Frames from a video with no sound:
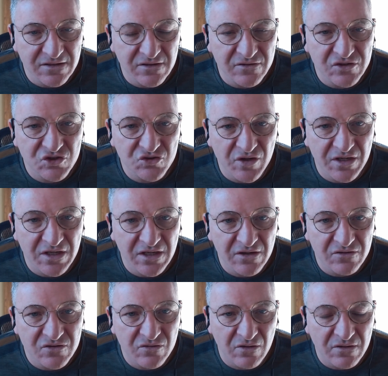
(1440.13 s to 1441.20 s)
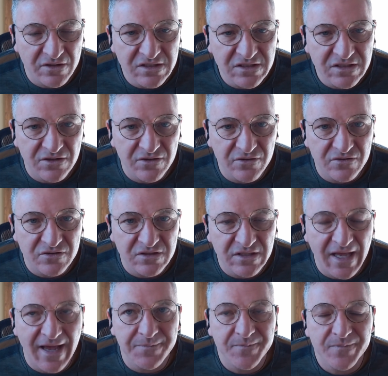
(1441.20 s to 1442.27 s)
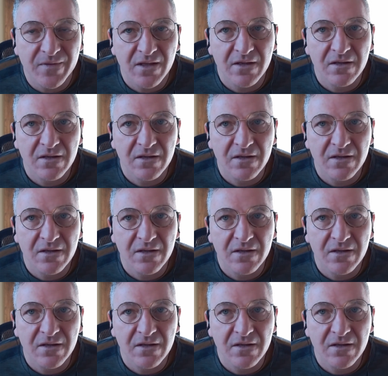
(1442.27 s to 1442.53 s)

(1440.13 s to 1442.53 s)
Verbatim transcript: to illustrate here to our listeners that